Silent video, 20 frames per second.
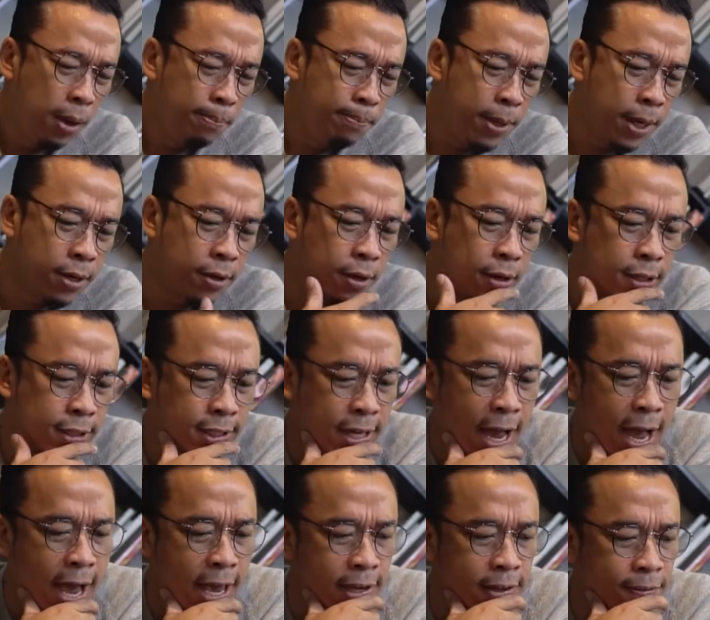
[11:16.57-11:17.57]
Because
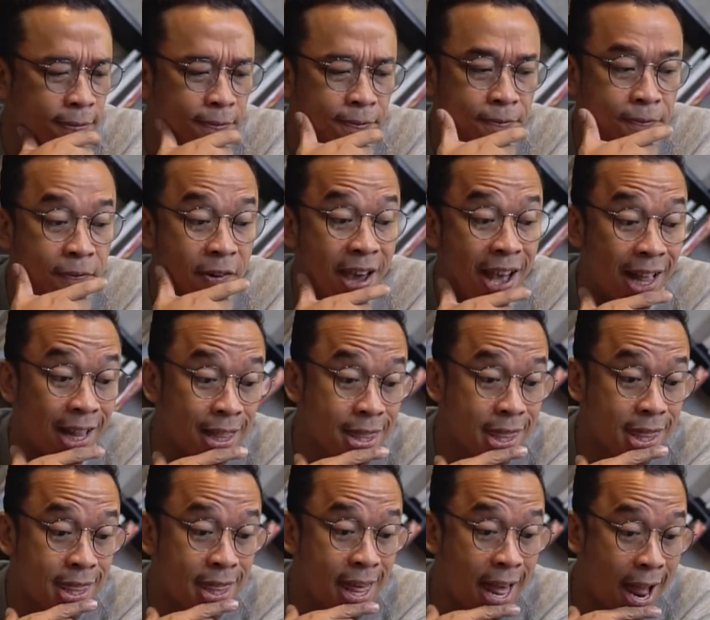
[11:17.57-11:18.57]
I felt
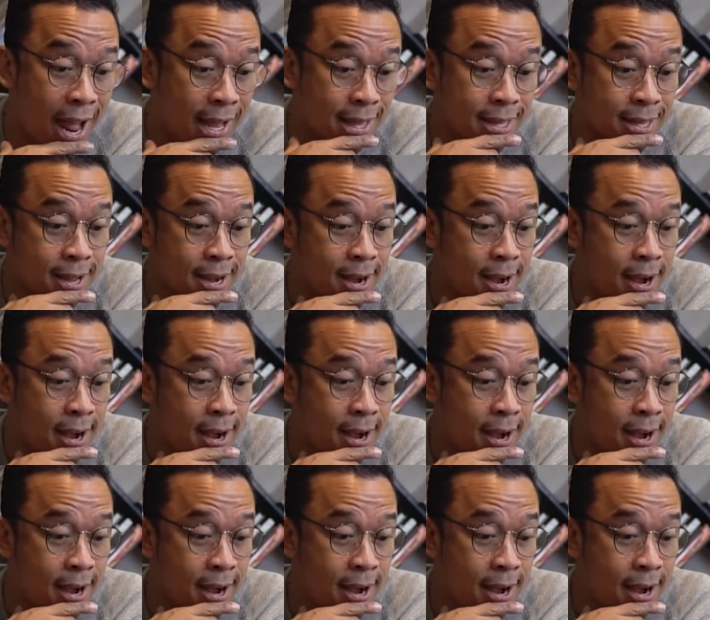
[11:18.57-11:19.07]
that